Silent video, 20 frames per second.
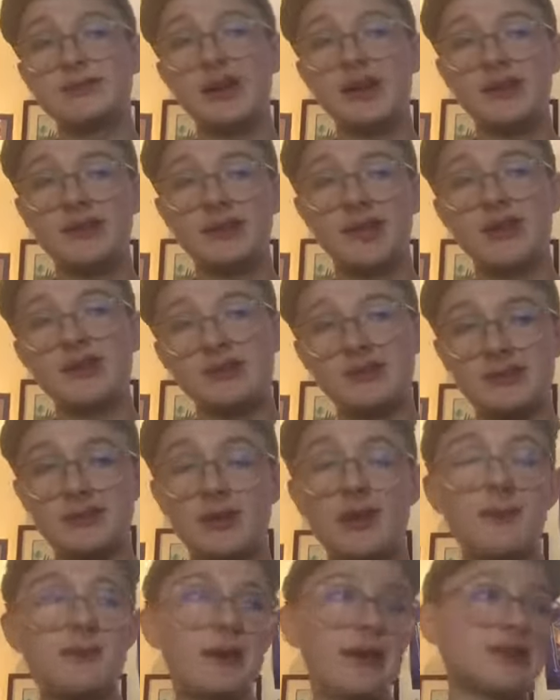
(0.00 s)

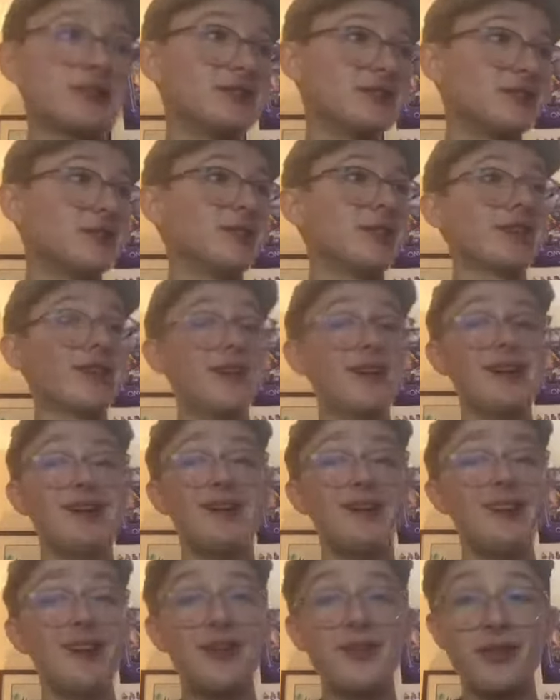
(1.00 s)
I'm actually doing
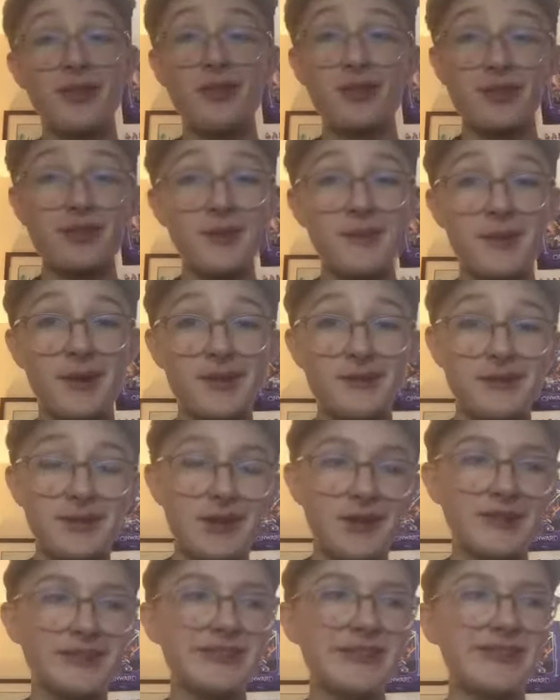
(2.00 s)
another 3-part
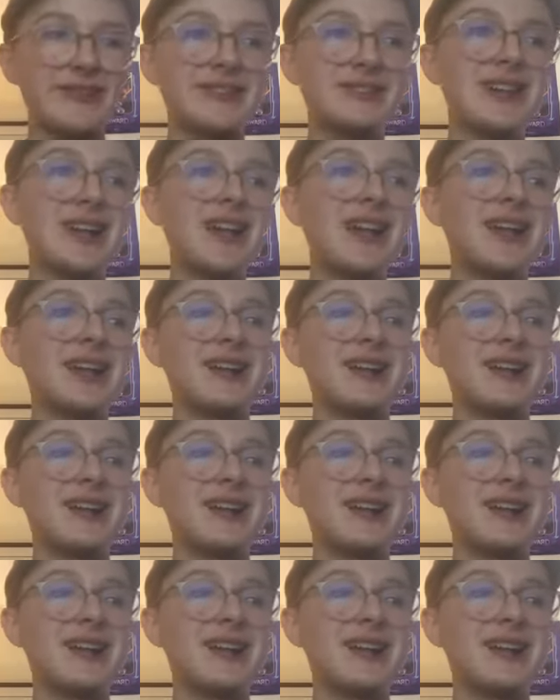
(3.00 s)
video series